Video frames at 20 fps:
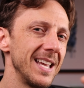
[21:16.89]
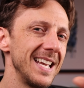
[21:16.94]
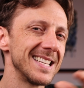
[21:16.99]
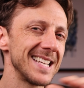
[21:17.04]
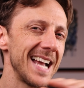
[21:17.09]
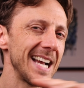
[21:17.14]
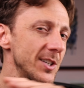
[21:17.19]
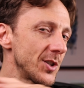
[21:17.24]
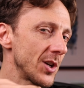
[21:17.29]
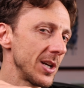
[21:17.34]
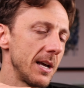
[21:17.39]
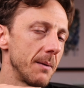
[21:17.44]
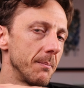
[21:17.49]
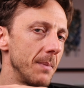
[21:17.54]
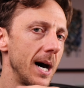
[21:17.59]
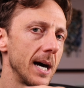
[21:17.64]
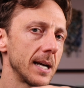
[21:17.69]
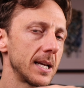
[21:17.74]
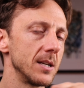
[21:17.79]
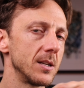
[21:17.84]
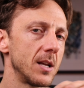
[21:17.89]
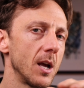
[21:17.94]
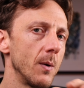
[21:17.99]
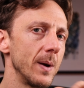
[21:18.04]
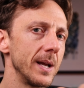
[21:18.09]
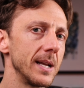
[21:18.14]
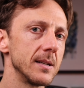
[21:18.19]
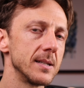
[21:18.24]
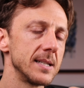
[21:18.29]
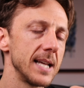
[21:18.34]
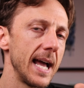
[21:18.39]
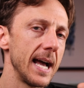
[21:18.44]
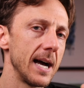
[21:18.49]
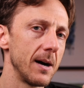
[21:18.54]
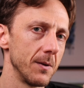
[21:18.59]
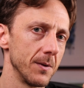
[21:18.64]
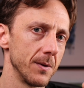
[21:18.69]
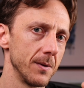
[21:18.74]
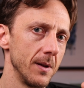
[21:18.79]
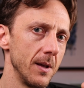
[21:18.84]
is actually a market going
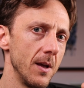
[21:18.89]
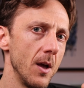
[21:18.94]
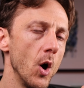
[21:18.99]
down